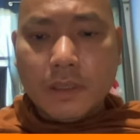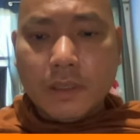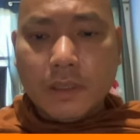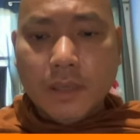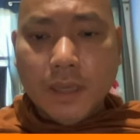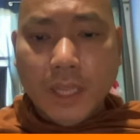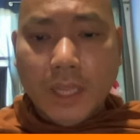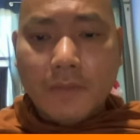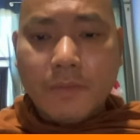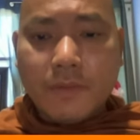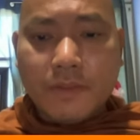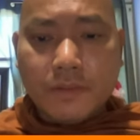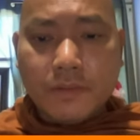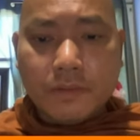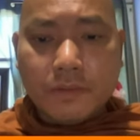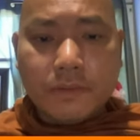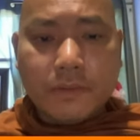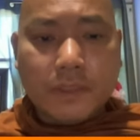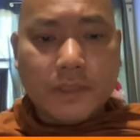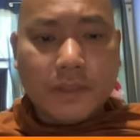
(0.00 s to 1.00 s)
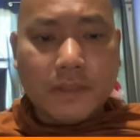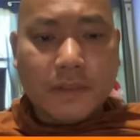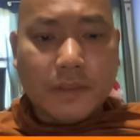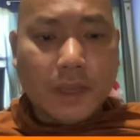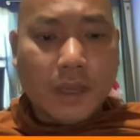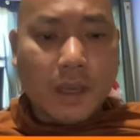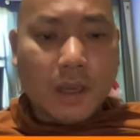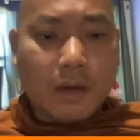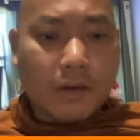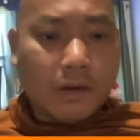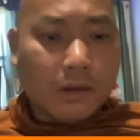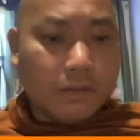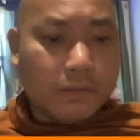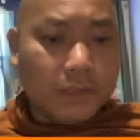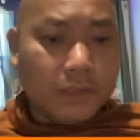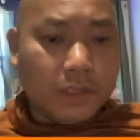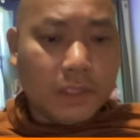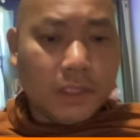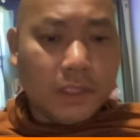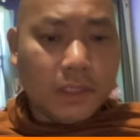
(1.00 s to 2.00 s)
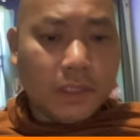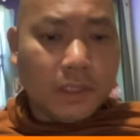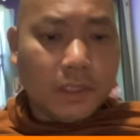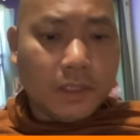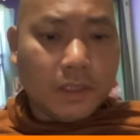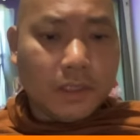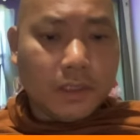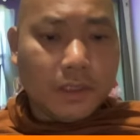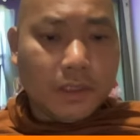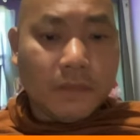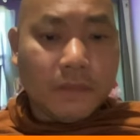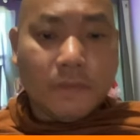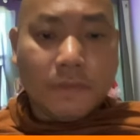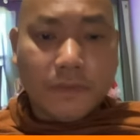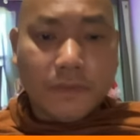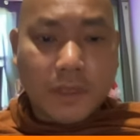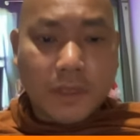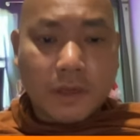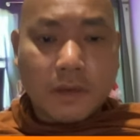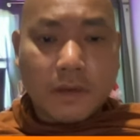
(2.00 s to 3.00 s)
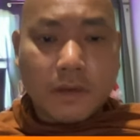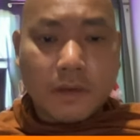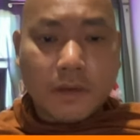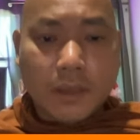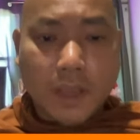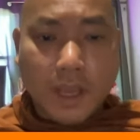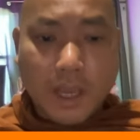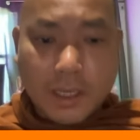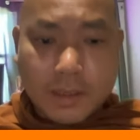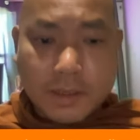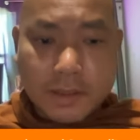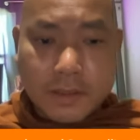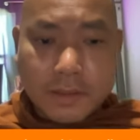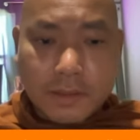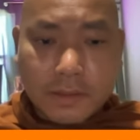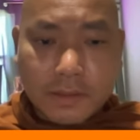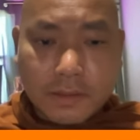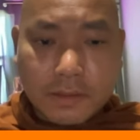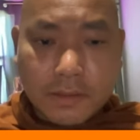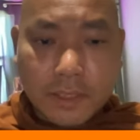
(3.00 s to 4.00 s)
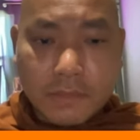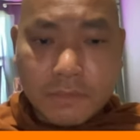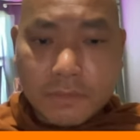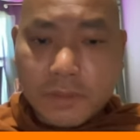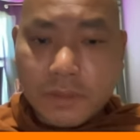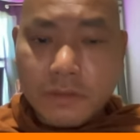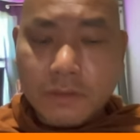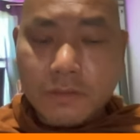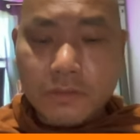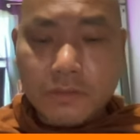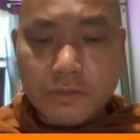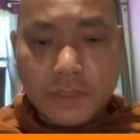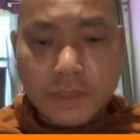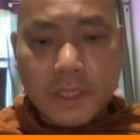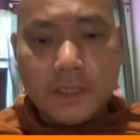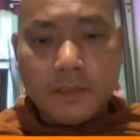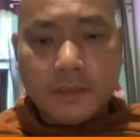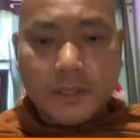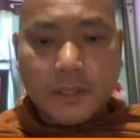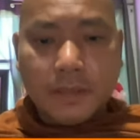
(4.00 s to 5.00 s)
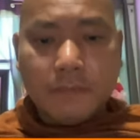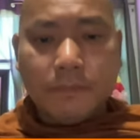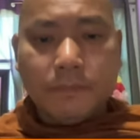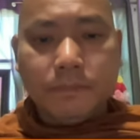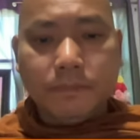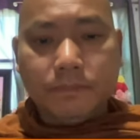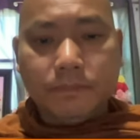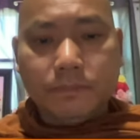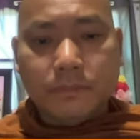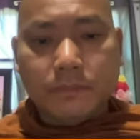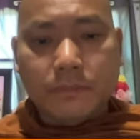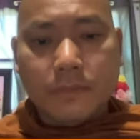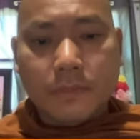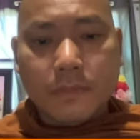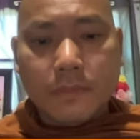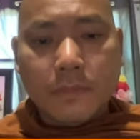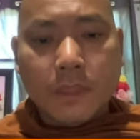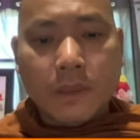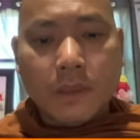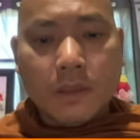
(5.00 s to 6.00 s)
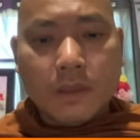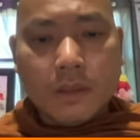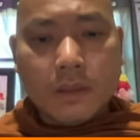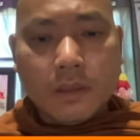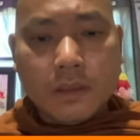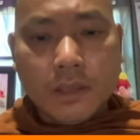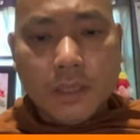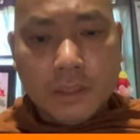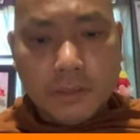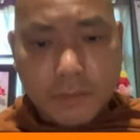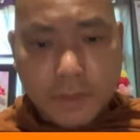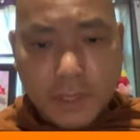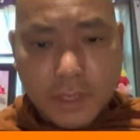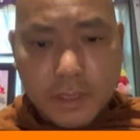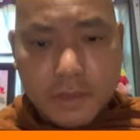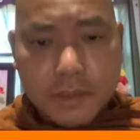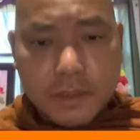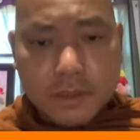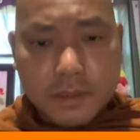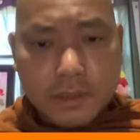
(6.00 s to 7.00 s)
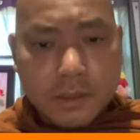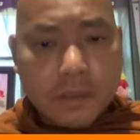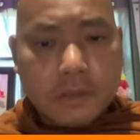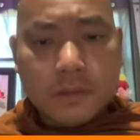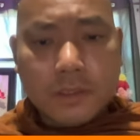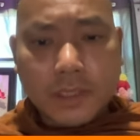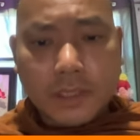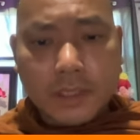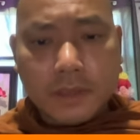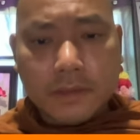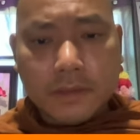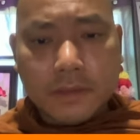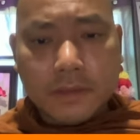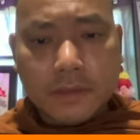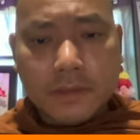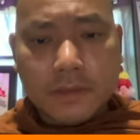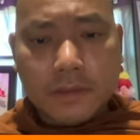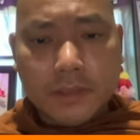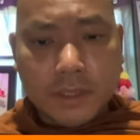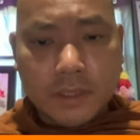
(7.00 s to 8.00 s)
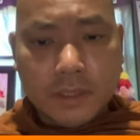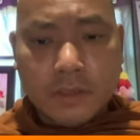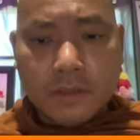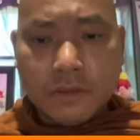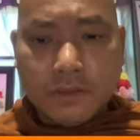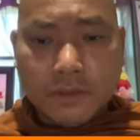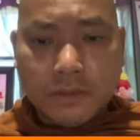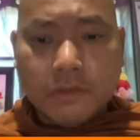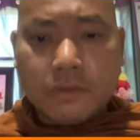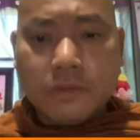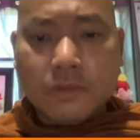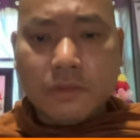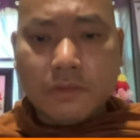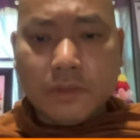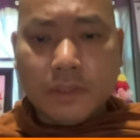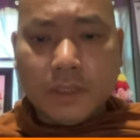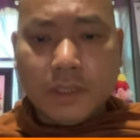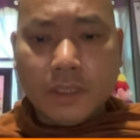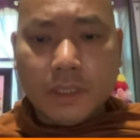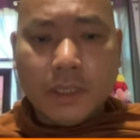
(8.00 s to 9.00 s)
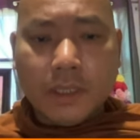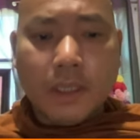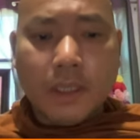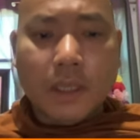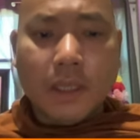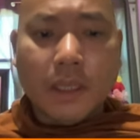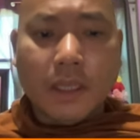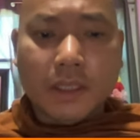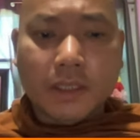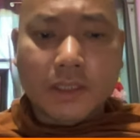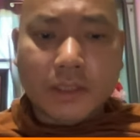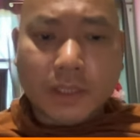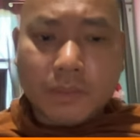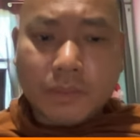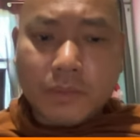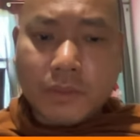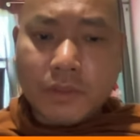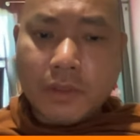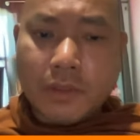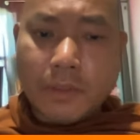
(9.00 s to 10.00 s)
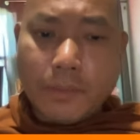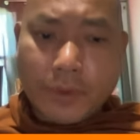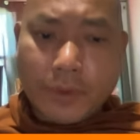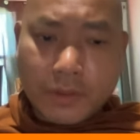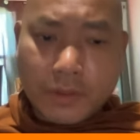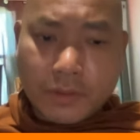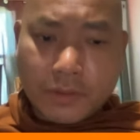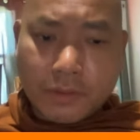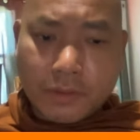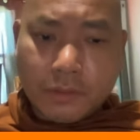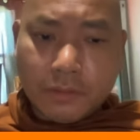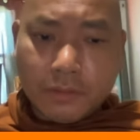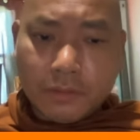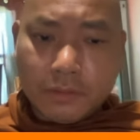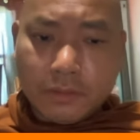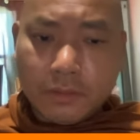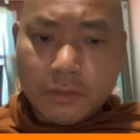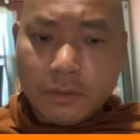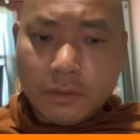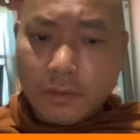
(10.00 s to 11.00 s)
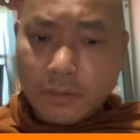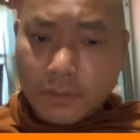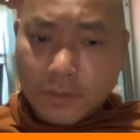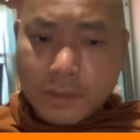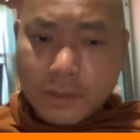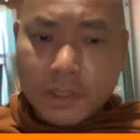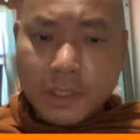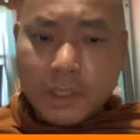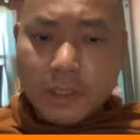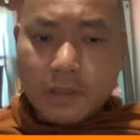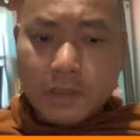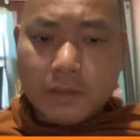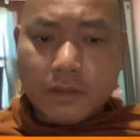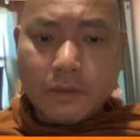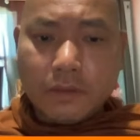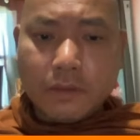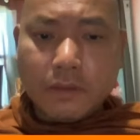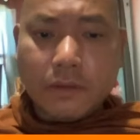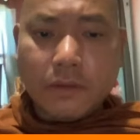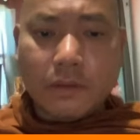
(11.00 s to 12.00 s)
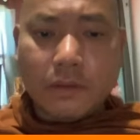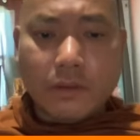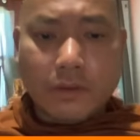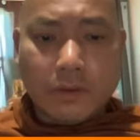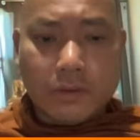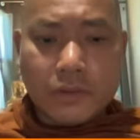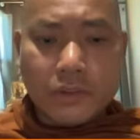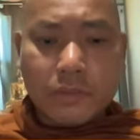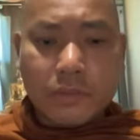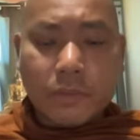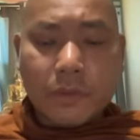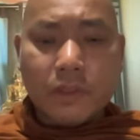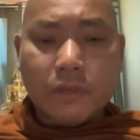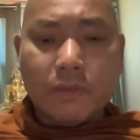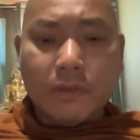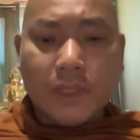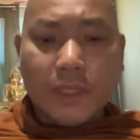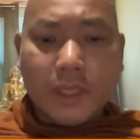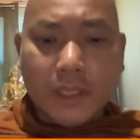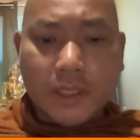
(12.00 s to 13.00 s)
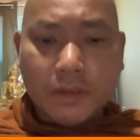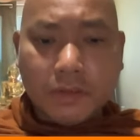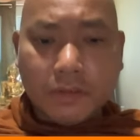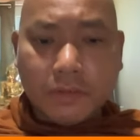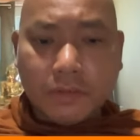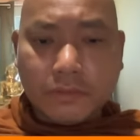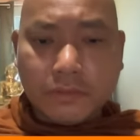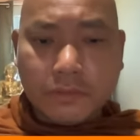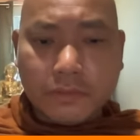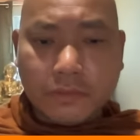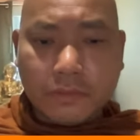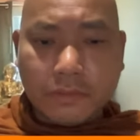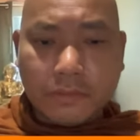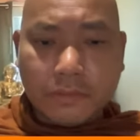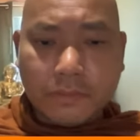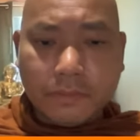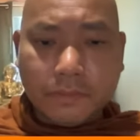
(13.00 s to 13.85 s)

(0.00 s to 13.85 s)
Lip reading: "Life stories are only if there is a reason to tell them. In religious context, it is usually an exceptional person or saint or spiritual heroes